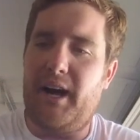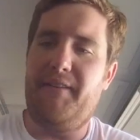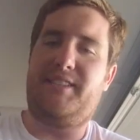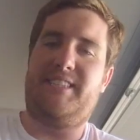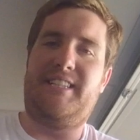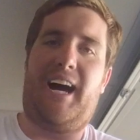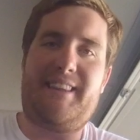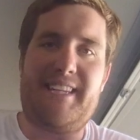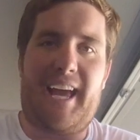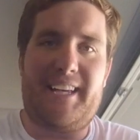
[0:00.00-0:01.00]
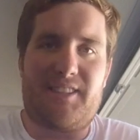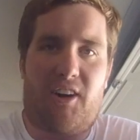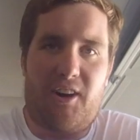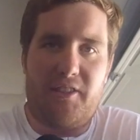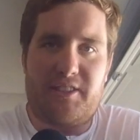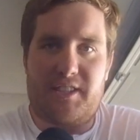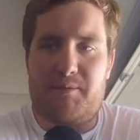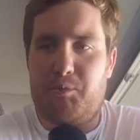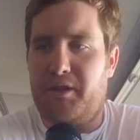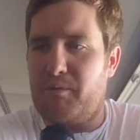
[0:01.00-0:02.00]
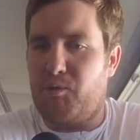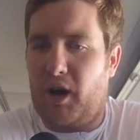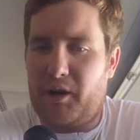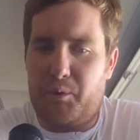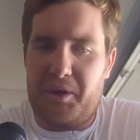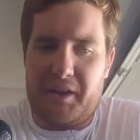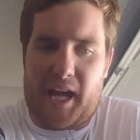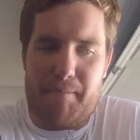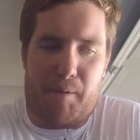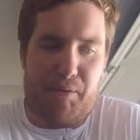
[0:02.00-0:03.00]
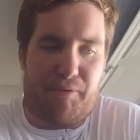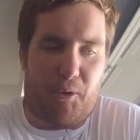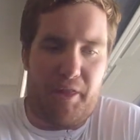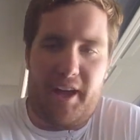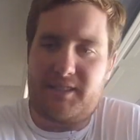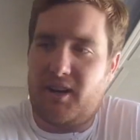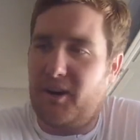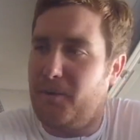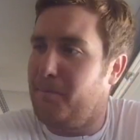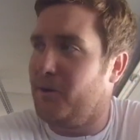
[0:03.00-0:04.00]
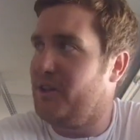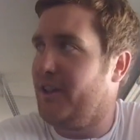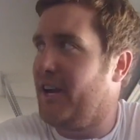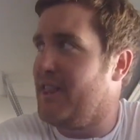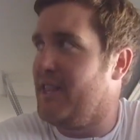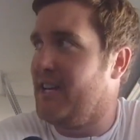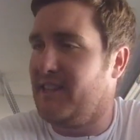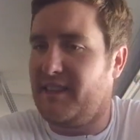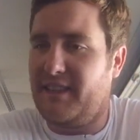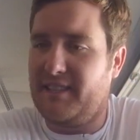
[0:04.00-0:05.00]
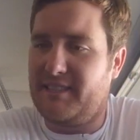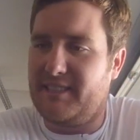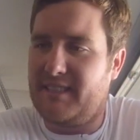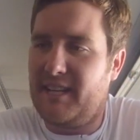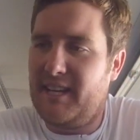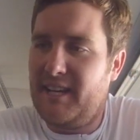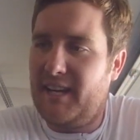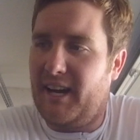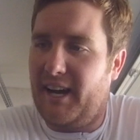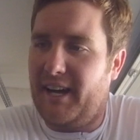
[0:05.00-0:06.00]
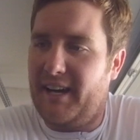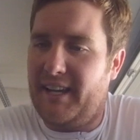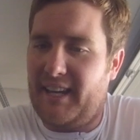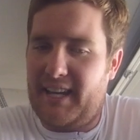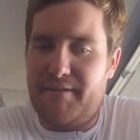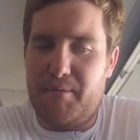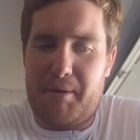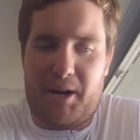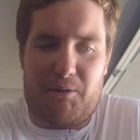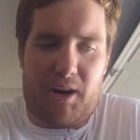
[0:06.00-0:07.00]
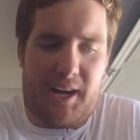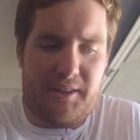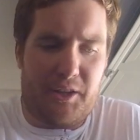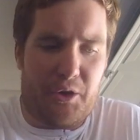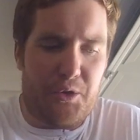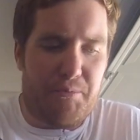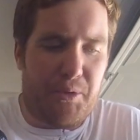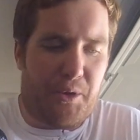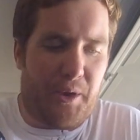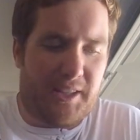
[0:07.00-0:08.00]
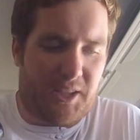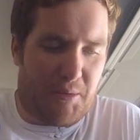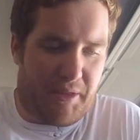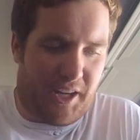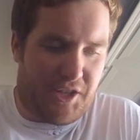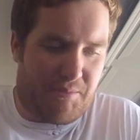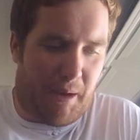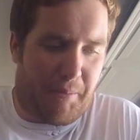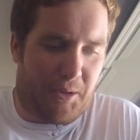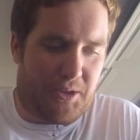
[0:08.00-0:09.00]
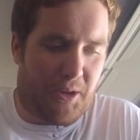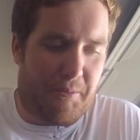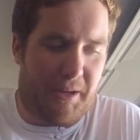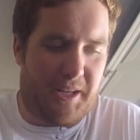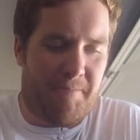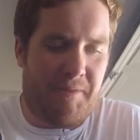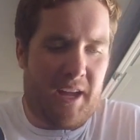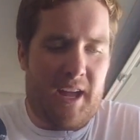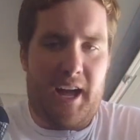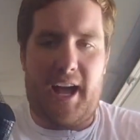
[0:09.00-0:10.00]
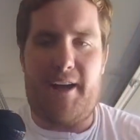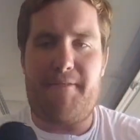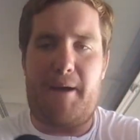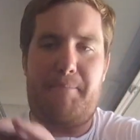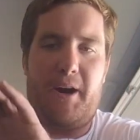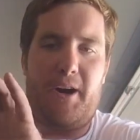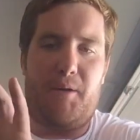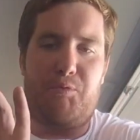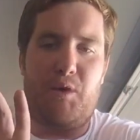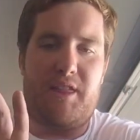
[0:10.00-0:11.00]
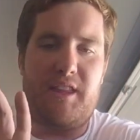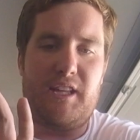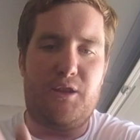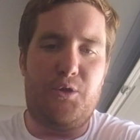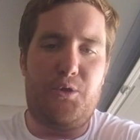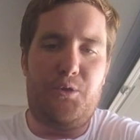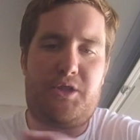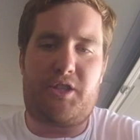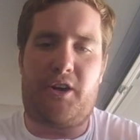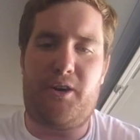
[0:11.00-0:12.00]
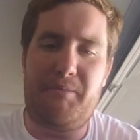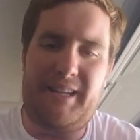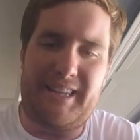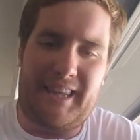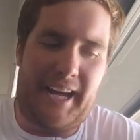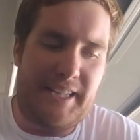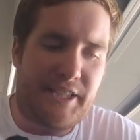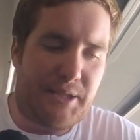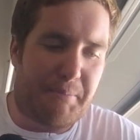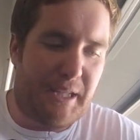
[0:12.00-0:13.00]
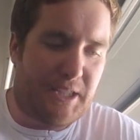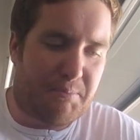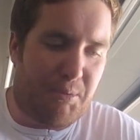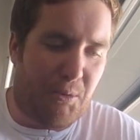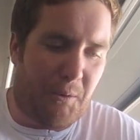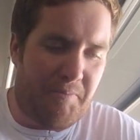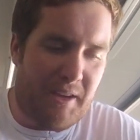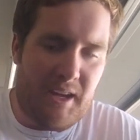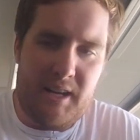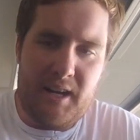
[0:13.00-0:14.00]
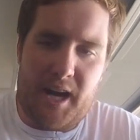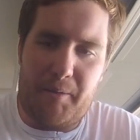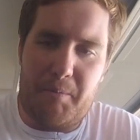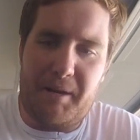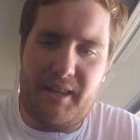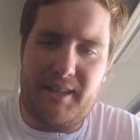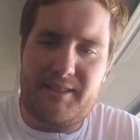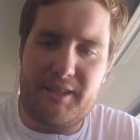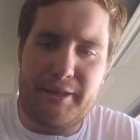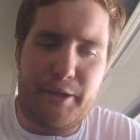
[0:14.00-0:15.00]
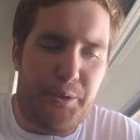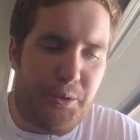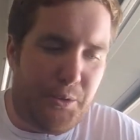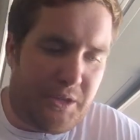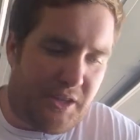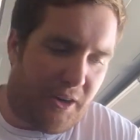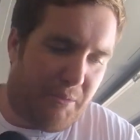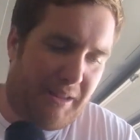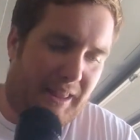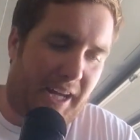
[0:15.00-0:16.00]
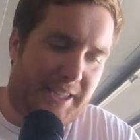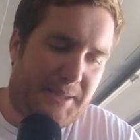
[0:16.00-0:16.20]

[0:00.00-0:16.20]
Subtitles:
This is not the SR. This is the rod and reel that came out before the SR, and personally I think that this is an even better rod than the new BUCOO SR, but that's just my personal opinion. I have that paired up with the LEWS Tournament LITE Speed Spool. I repeat, that's the LEWS Tournament LITE